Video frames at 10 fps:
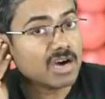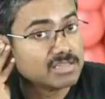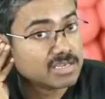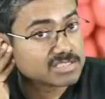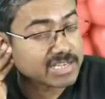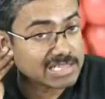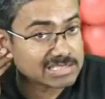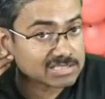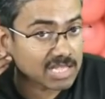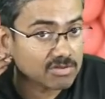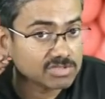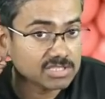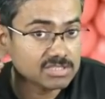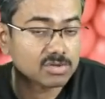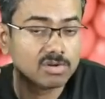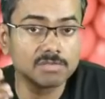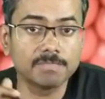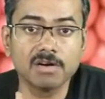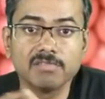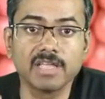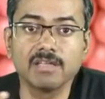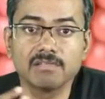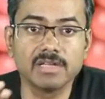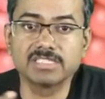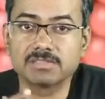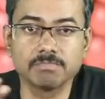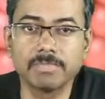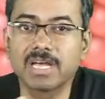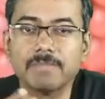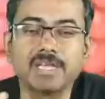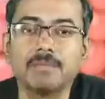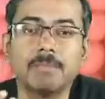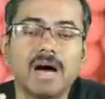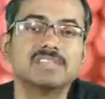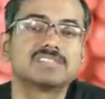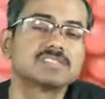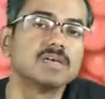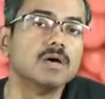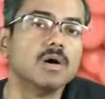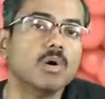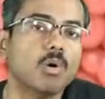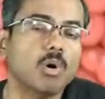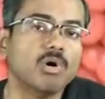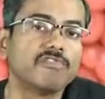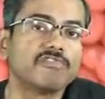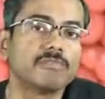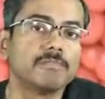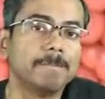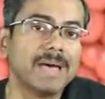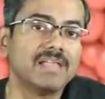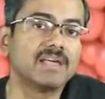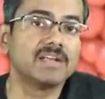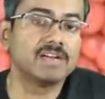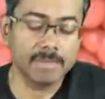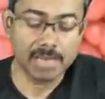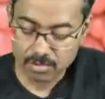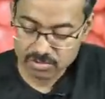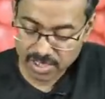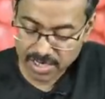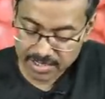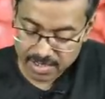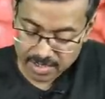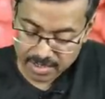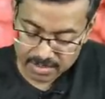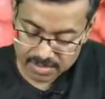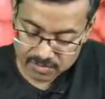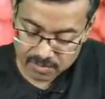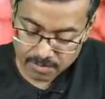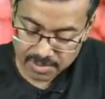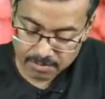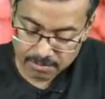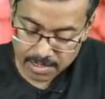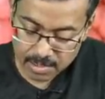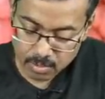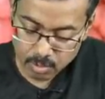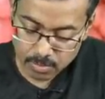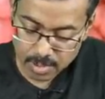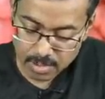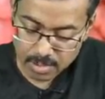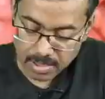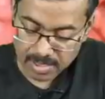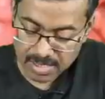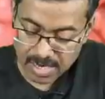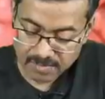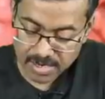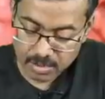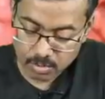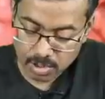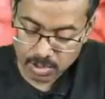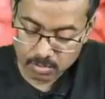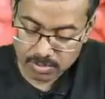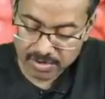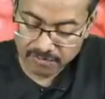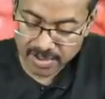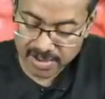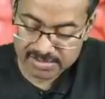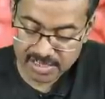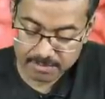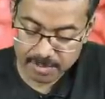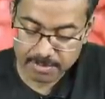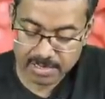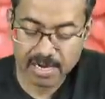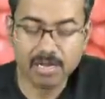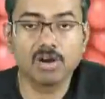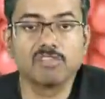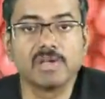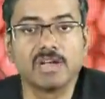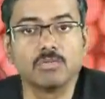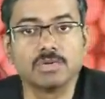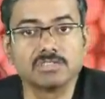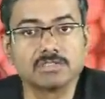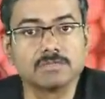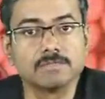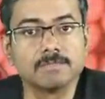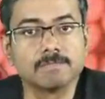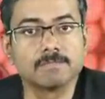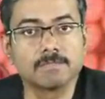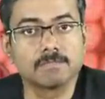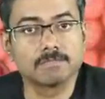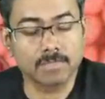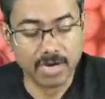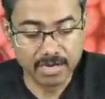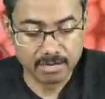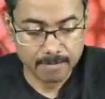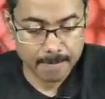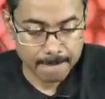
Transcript: the other cells. Can you see this? Overpowering, it's becoming a mass of malignant melanocyte, and this will be a melanoma. And that's why I told you that fair skinned people get a lot of melanomas, right?